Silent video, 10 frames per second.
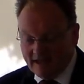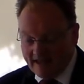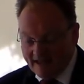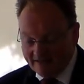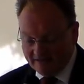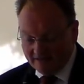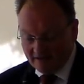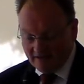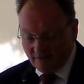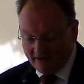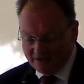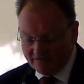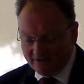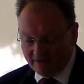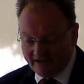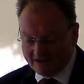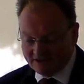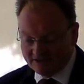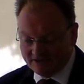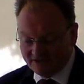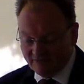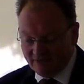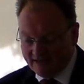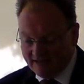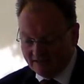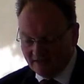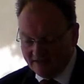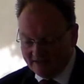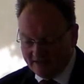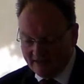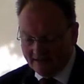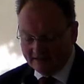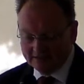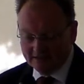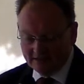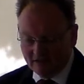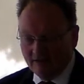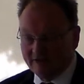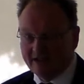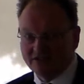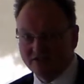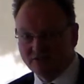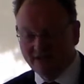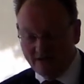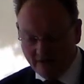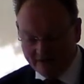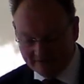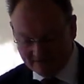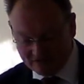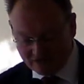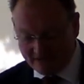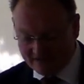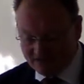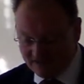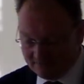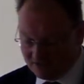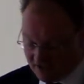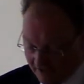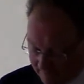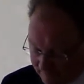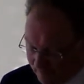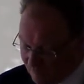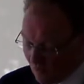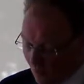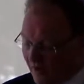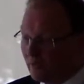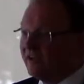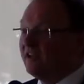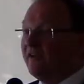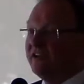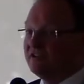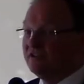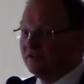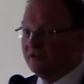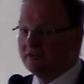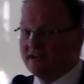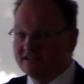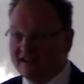uh, and a range of other actions that have been outlined in our Climate Action 21 strategy. So what are we going to do